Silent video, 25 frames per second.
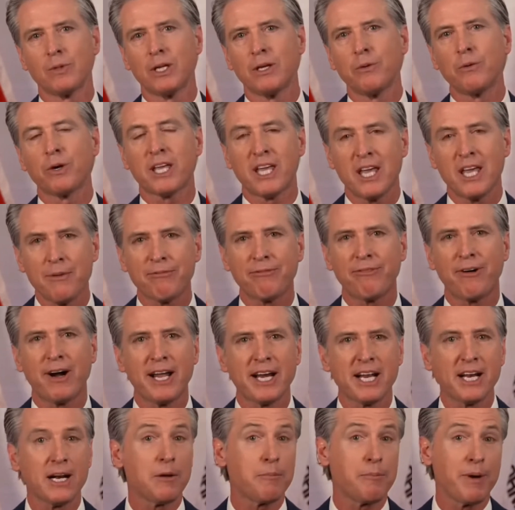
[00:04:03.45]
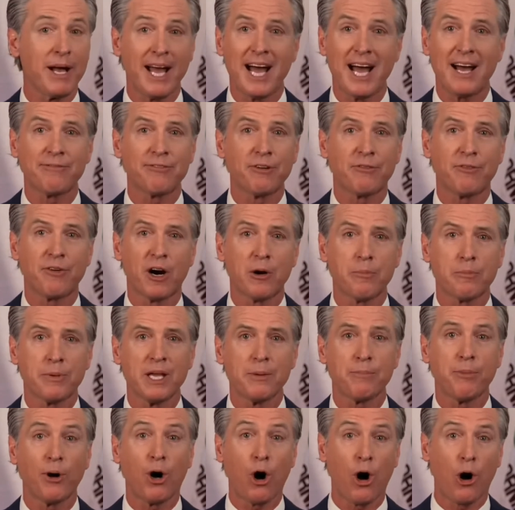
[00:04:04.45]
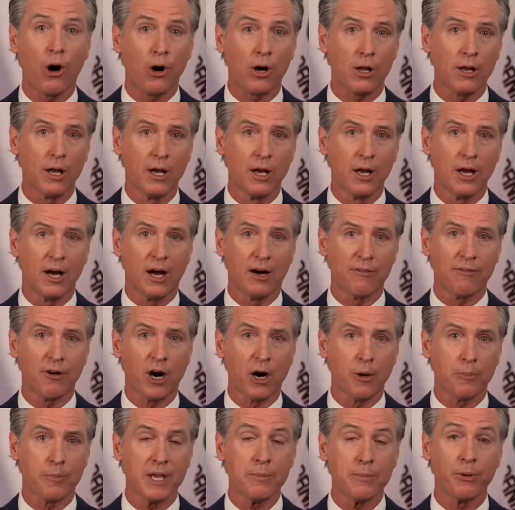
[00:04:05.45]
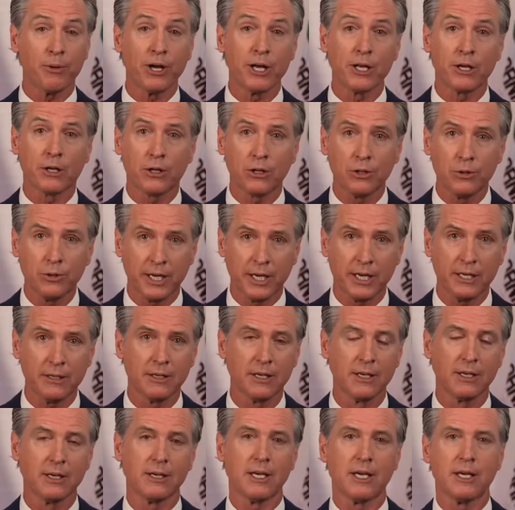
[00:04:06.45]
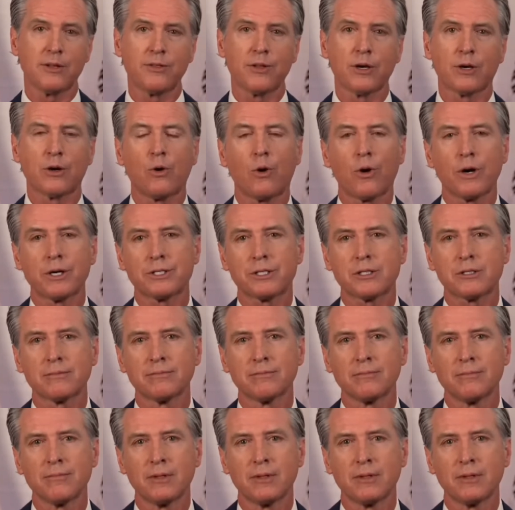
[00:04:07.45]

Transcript: We'll keep fighting on behalf of our people, all of our people, including in the courts.